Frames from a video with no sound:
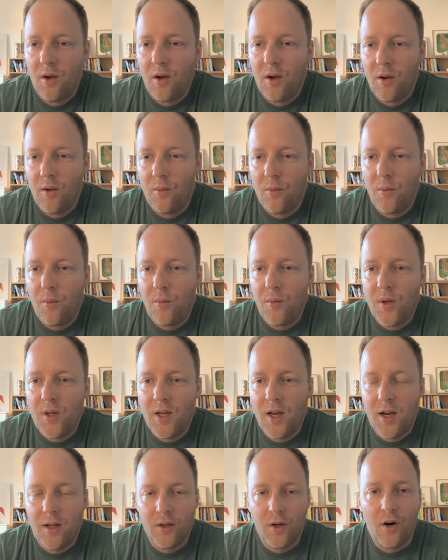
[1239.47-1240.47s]
we
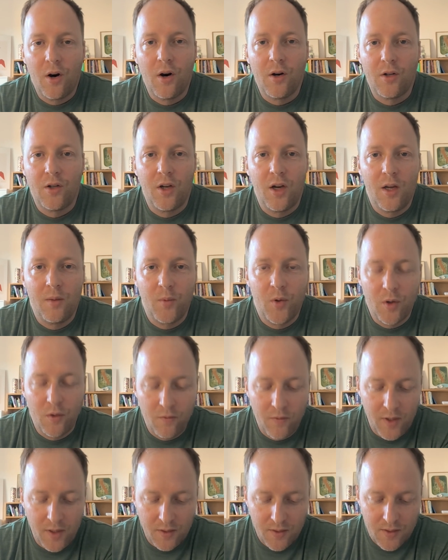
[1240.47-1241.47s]
had a hard time
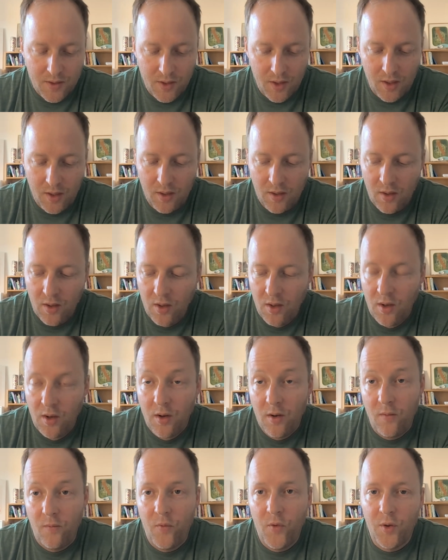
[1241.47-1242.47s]
convincing
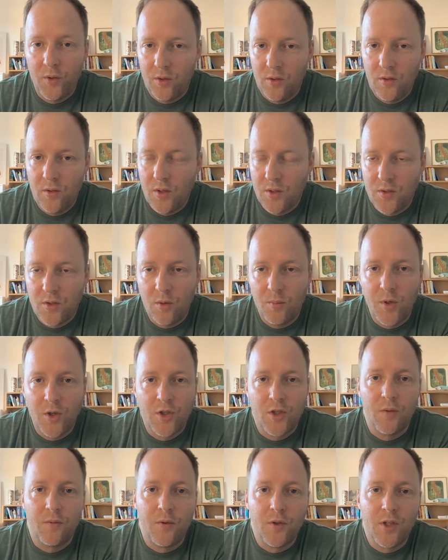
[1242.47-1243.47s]
not so
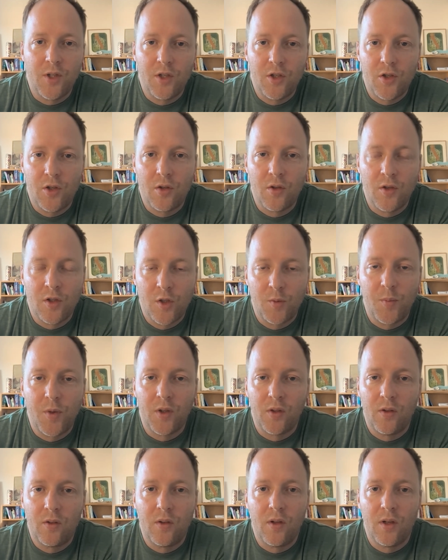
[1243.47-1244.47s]
much the physicians,
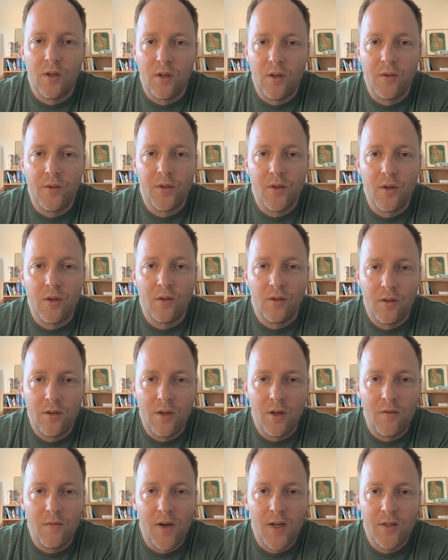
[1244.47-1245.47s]
but the
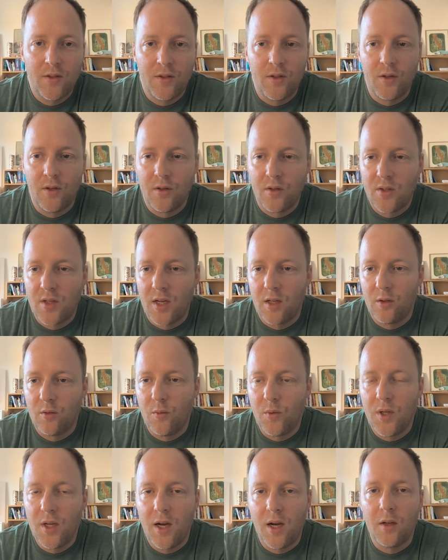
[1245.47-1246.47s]
investors that
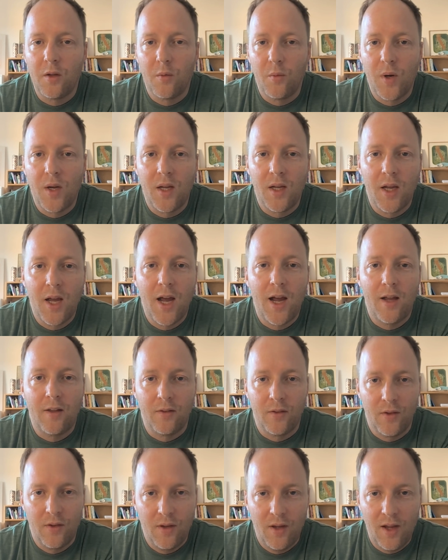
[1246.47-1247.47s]
we had a winning
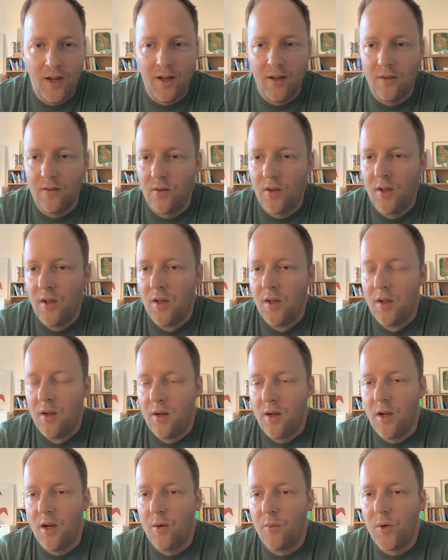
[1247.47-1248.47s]
hand. And
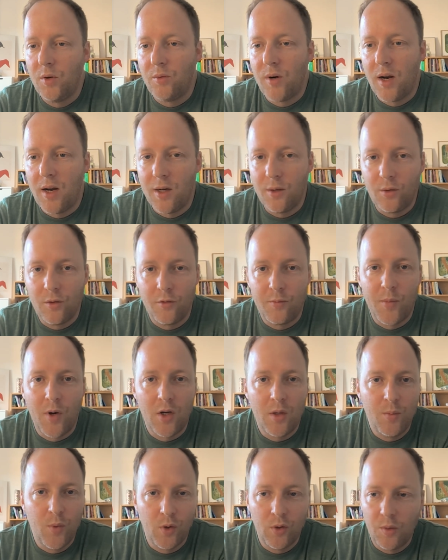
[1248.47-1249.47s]
we ran out of
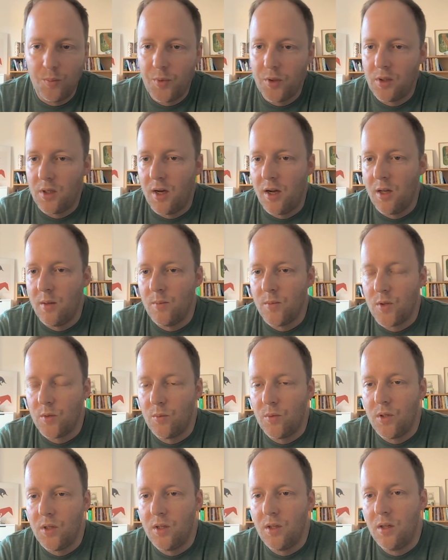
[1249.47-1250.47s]
money multiple times.
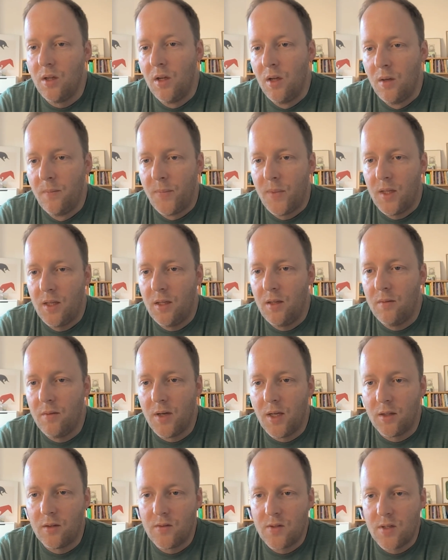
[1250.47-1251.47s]
We even at